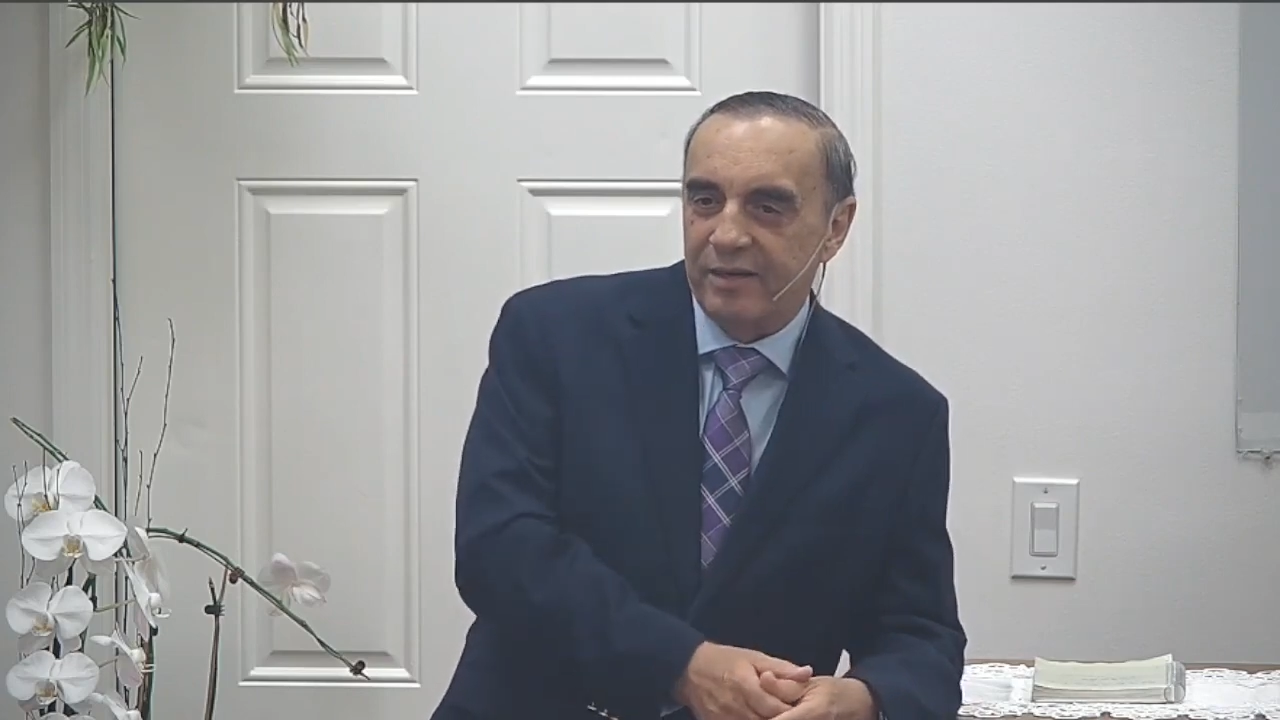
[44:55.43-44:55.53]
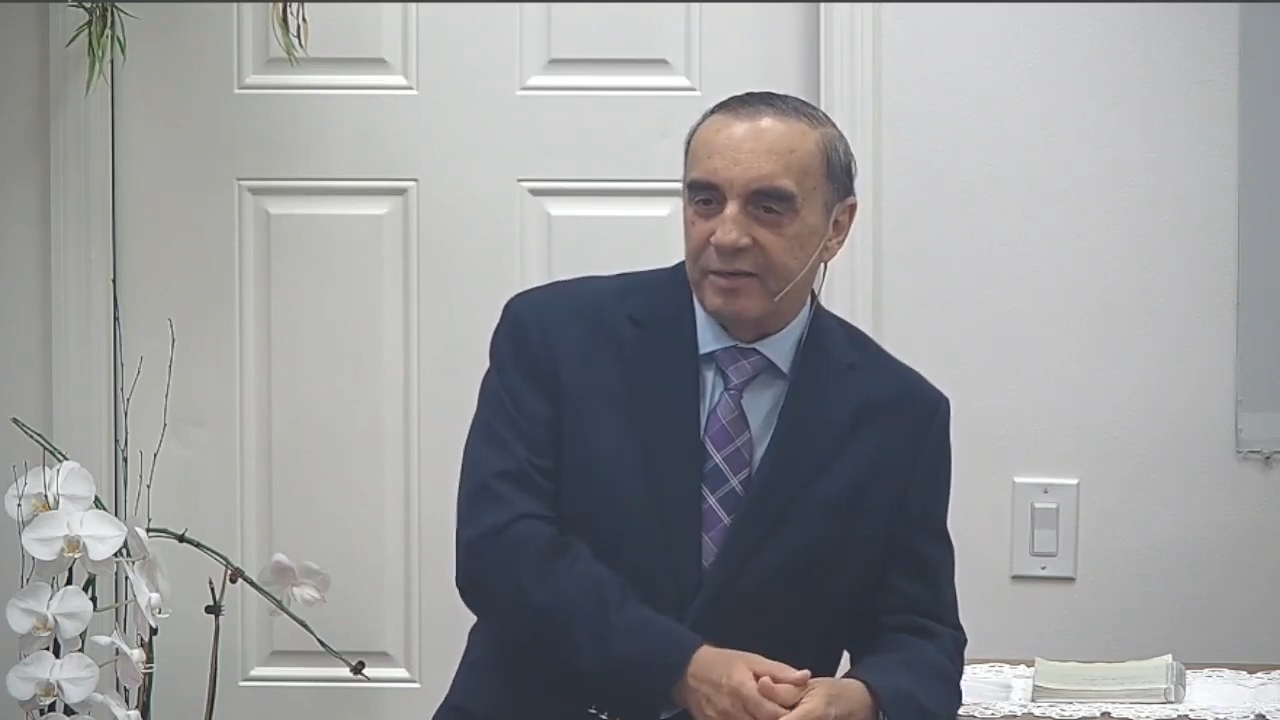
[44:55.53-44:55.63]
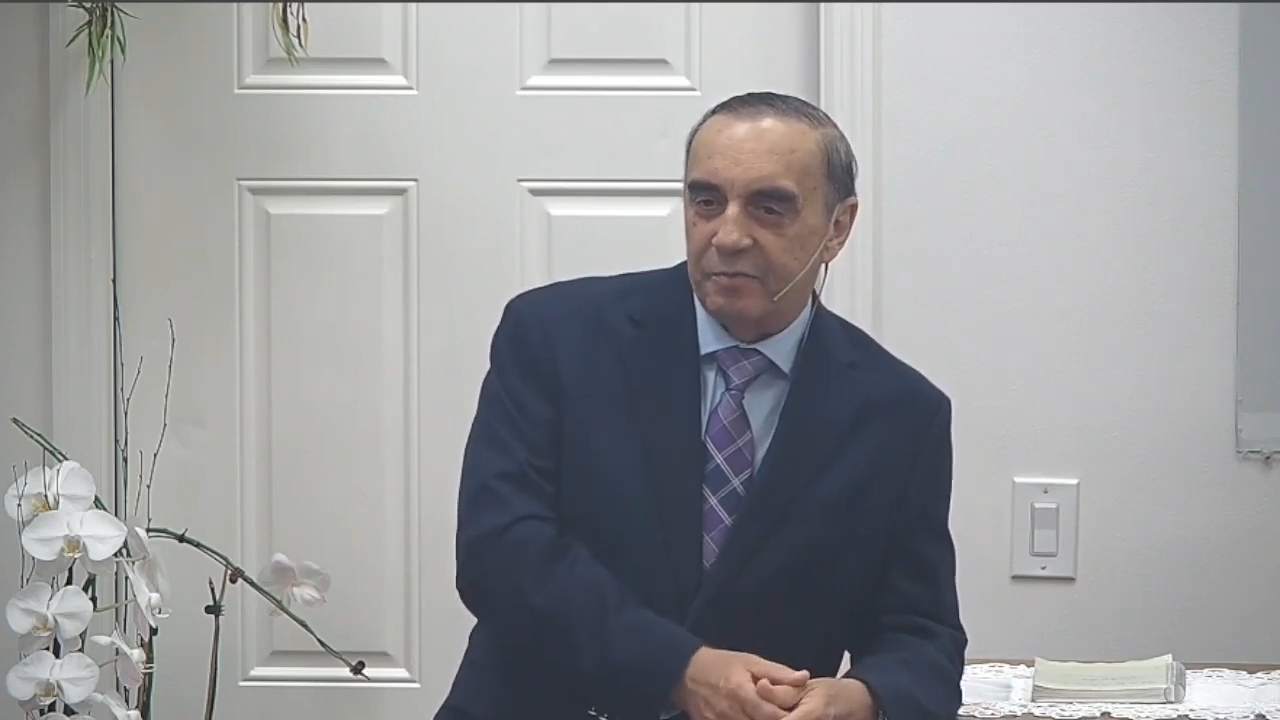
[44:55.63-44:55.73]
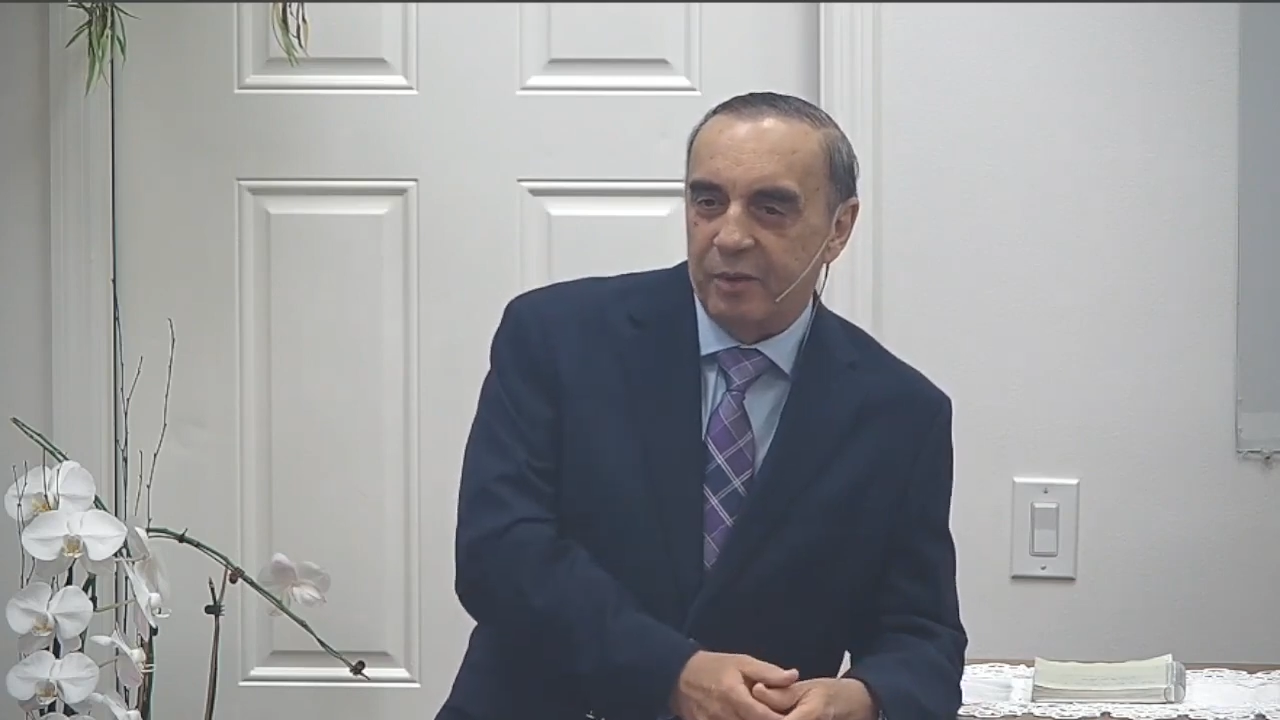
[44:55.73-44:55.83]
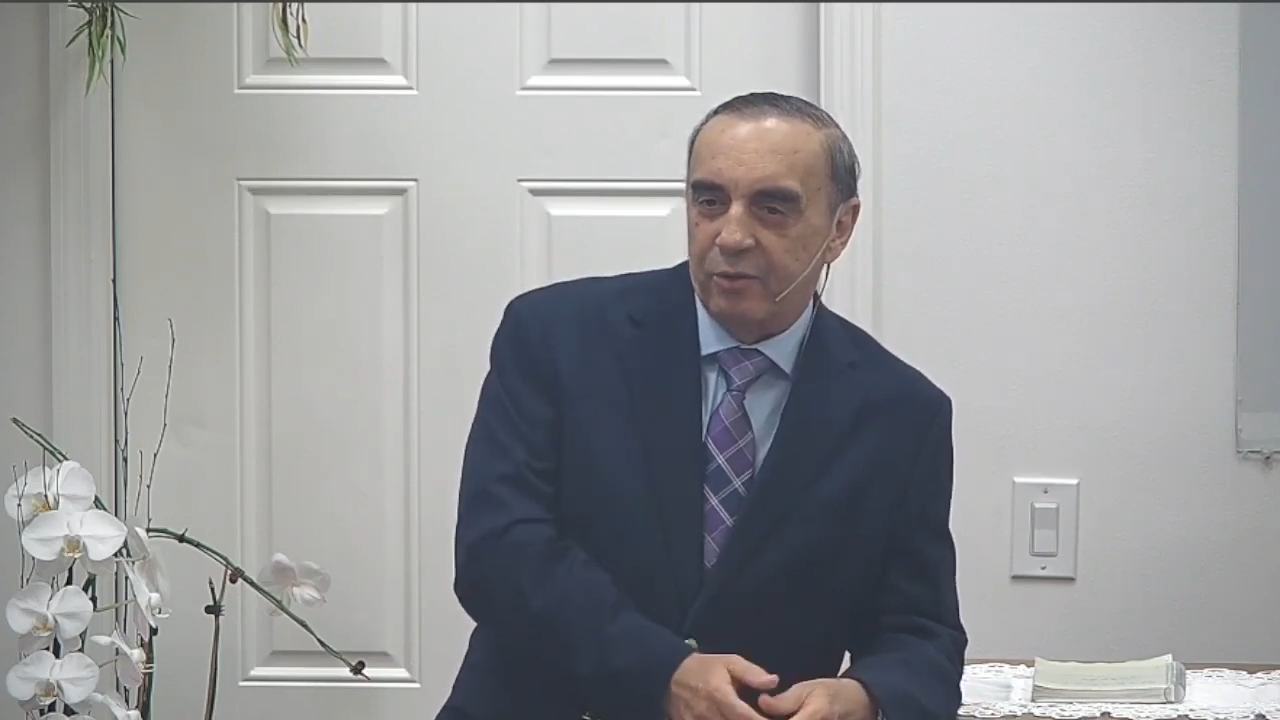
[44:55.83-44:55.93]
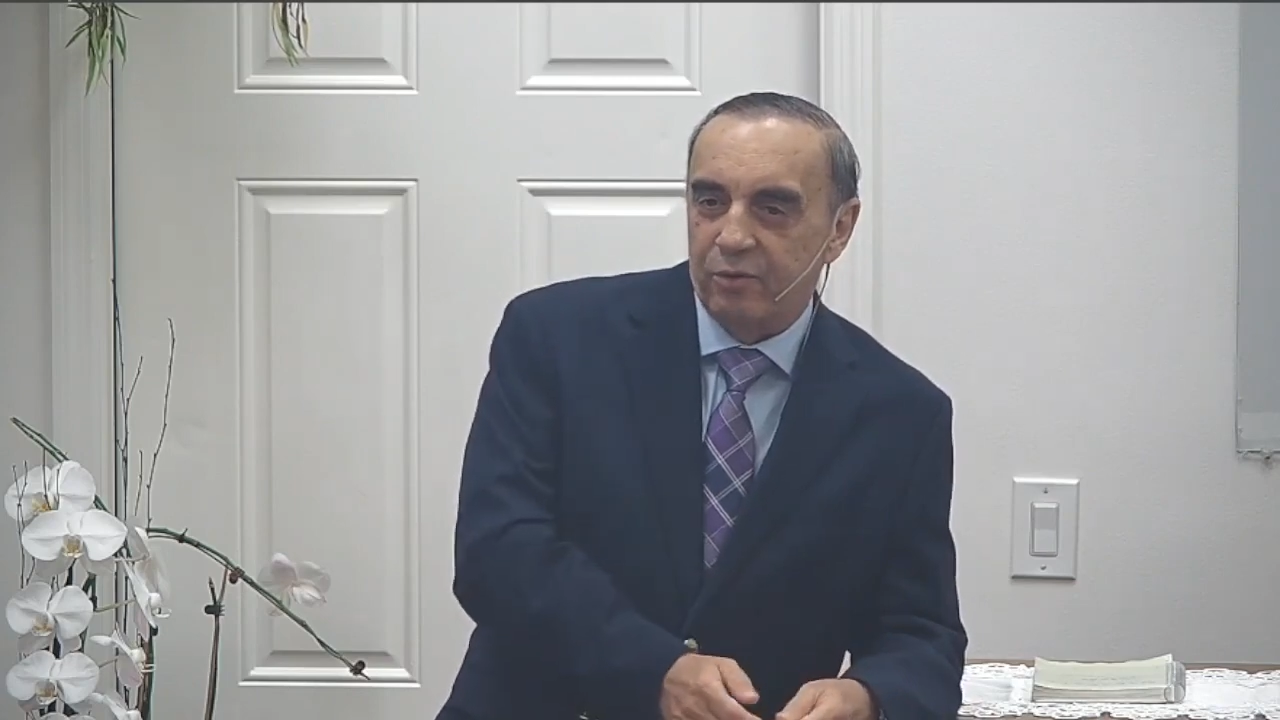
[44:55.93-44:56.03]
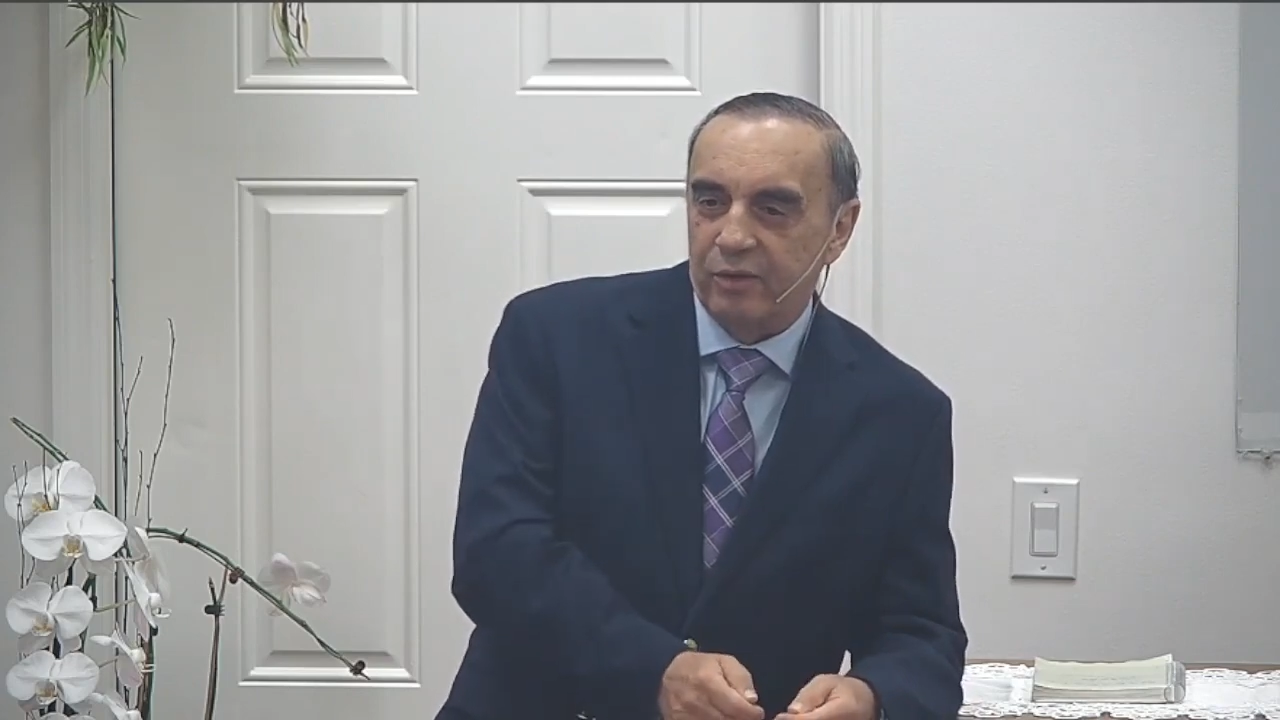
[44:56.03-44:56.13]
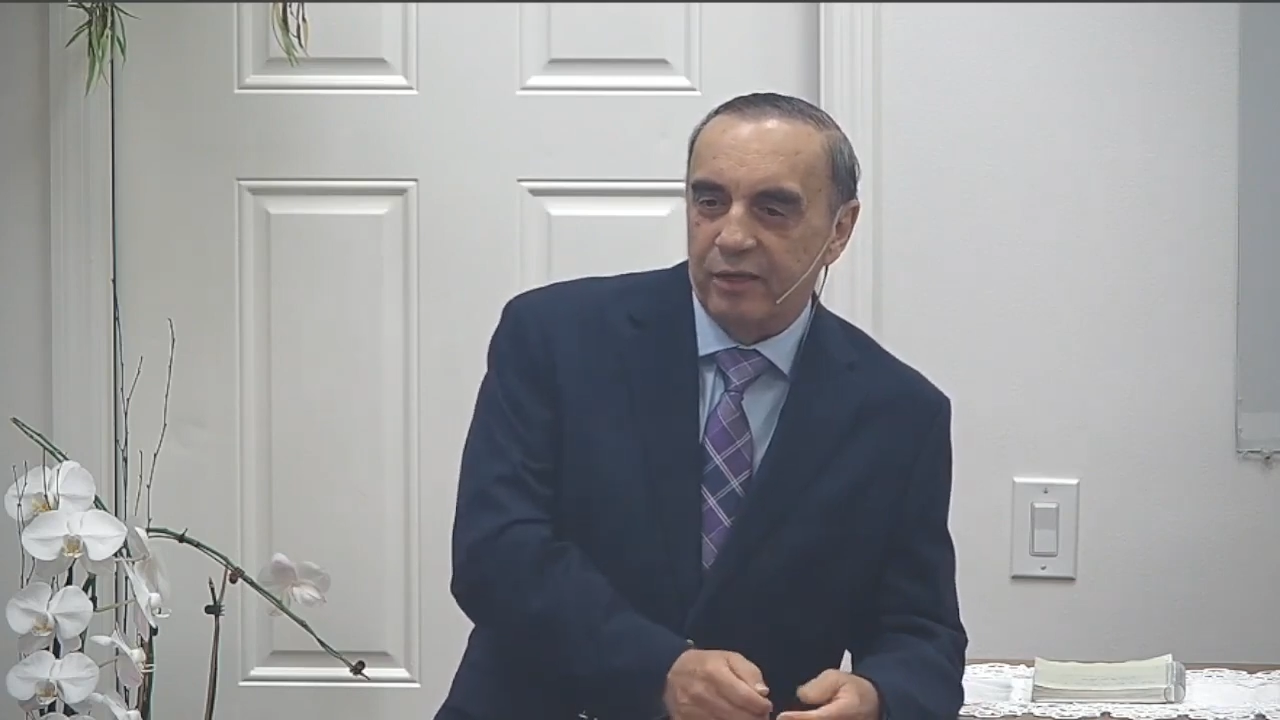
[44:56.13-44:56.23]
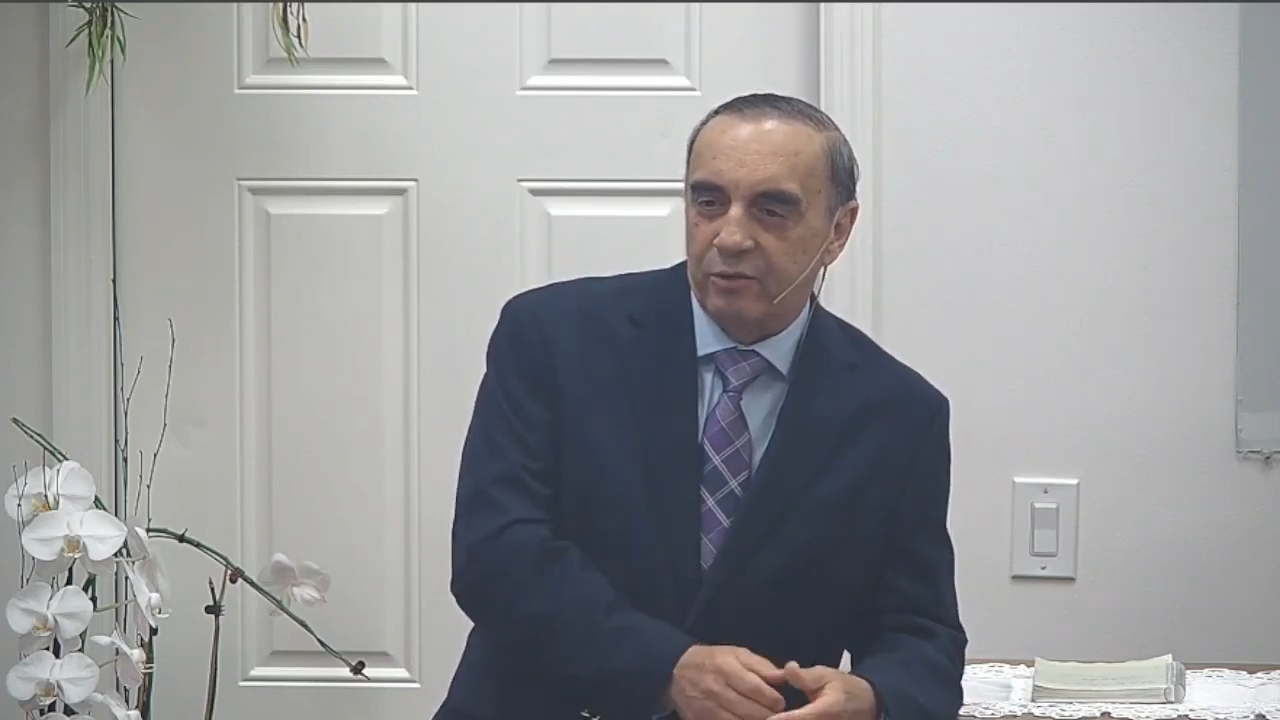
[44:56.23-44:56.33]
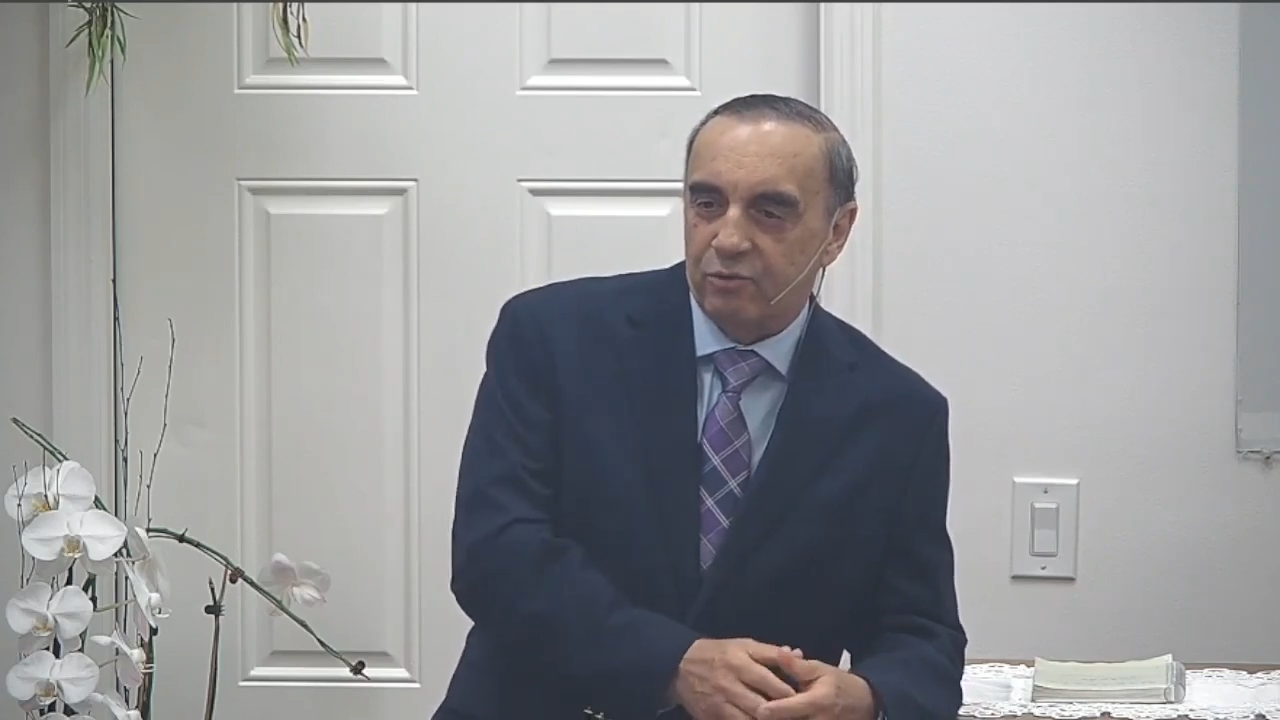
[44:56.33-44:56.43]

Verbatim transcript: opened the word